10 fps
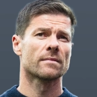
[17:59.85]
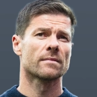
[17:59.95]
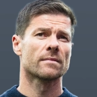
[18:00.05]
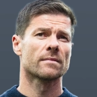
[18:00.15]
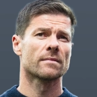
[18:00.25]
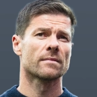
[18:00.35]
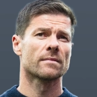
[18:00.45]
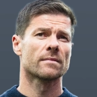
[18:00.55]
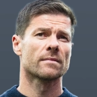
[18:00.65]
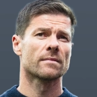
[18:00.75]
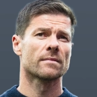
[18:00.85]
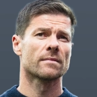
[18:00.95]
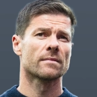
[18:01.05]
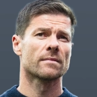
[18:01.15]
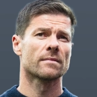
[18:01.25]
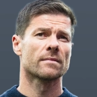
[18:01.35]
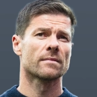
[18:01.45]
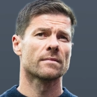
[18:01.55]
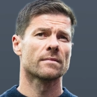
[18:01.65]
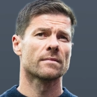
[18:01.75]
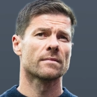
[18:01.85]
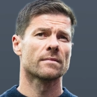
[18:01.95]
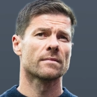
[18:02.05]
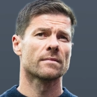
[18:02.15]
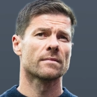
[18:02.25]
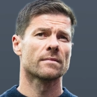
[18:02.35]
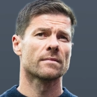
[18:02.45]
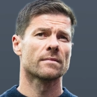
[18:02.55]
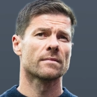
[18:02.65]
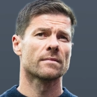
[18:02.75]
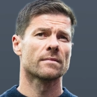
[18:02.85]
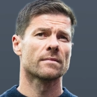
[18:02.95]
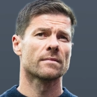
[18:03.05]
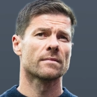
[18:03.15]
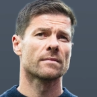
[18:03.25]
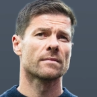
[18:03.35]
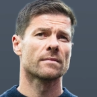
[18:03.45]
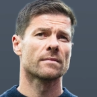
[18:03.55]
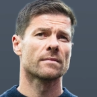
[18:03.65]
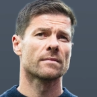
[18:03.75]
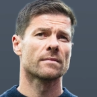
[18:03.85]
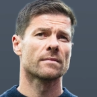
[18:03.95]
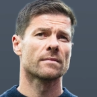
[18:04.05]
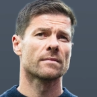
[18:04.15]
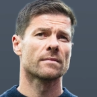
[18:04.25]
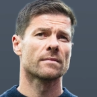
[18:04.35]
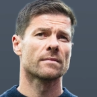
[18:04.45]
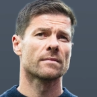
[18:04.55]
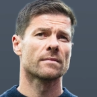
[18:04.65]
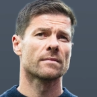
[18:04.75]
(no lip movement)